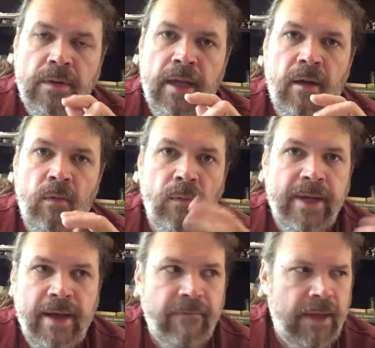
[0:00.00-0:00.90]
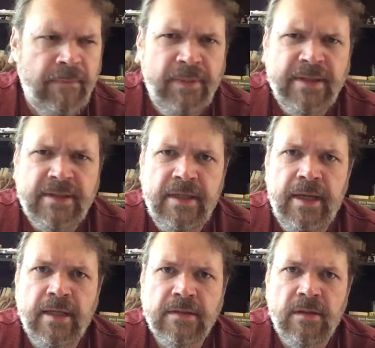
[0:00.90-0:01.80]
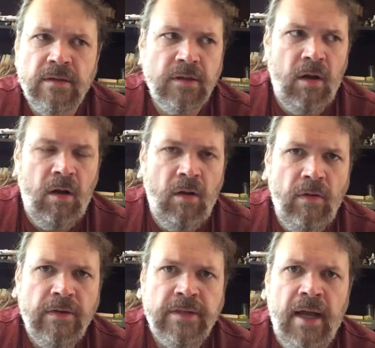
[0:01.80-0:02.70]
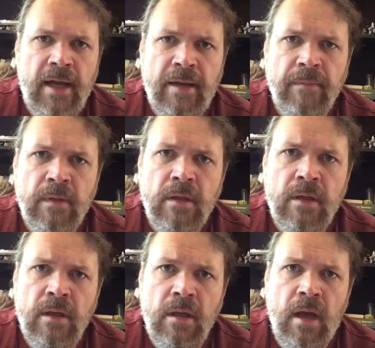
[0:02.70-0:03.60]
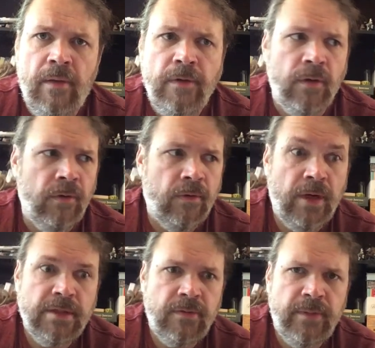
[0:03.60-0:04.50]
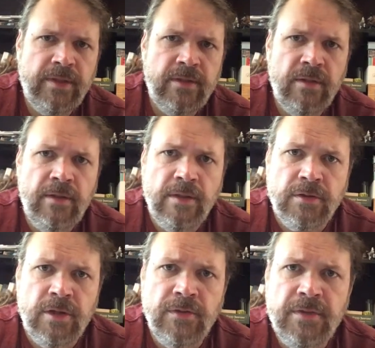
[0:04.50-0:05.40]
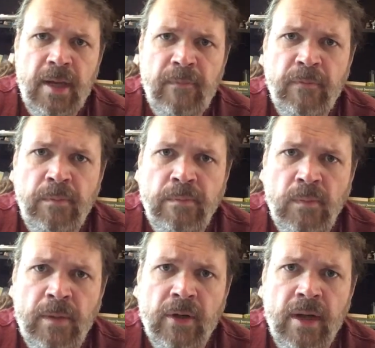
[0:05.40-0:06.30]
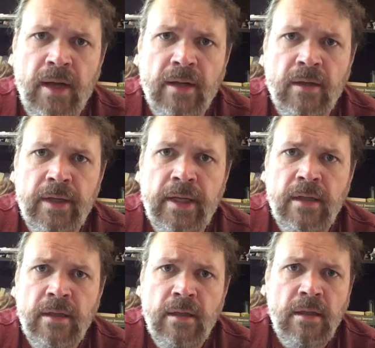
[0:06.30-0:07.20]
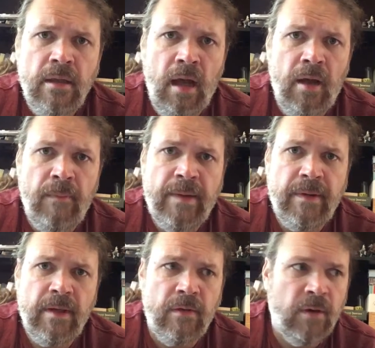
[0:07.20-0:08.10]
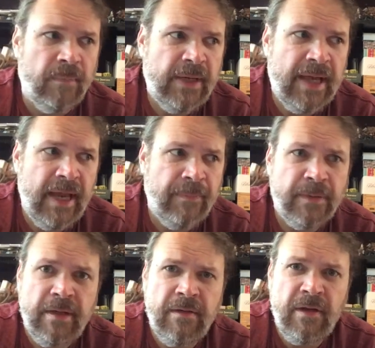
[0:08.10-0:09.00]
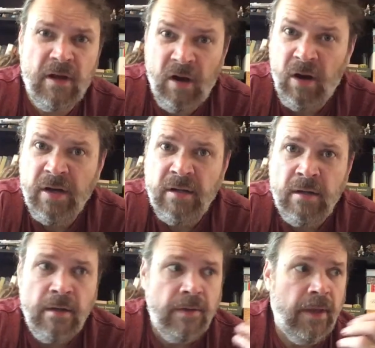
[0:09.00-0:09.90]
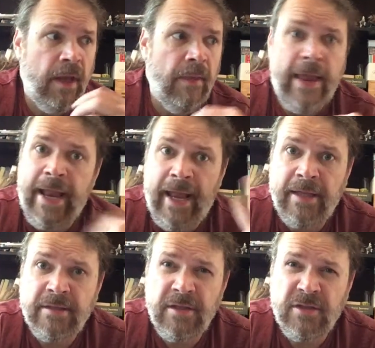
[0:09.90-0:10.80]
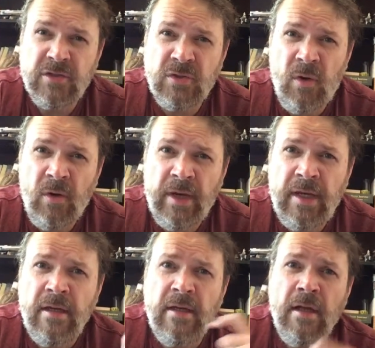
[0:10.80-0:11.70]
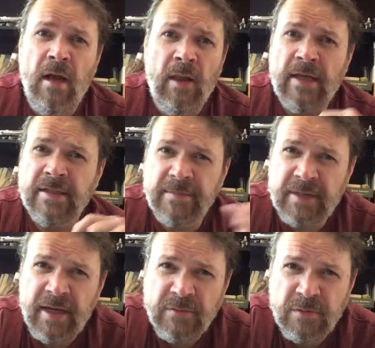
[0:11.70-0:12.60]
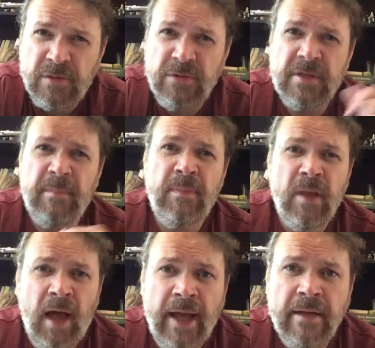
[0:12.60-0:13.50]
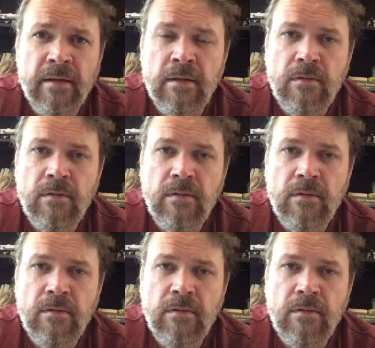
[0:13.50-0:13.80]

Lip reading: Now, we have NPC guest stars all the time. The crazy wizard that shows up periodically, maybe the grumpy captain of the guard that they add to the story. A lot of times they introduce the plot.